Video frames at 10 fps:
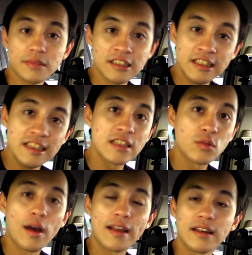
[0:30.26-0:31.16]
this is
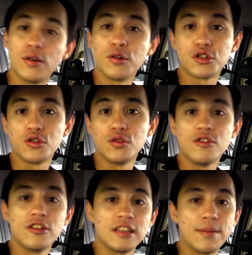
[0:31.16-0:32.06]
what goes through
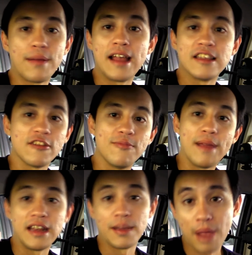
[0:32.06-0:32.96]
the minds of
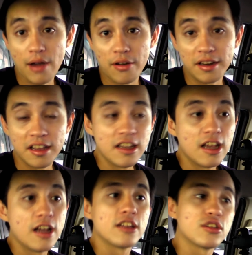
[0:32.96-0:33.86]
many a parent.
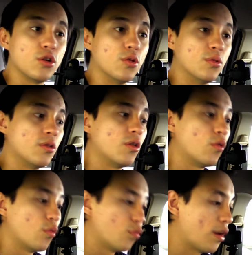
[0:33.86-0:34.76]
So,
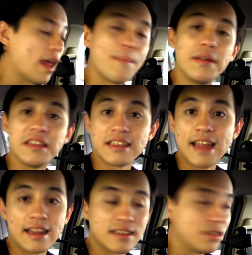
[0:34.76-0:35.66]
what happens
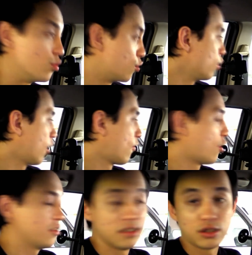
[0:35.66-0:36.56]
next? You could of
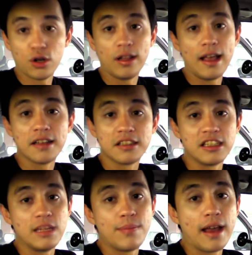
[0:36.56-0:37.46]
course install a
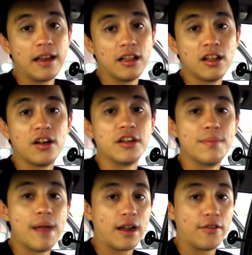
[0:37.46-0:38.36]
LCD panel on the
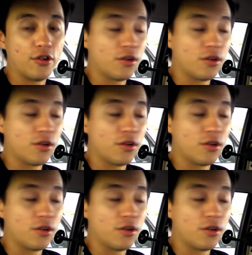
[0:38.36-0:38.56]
back of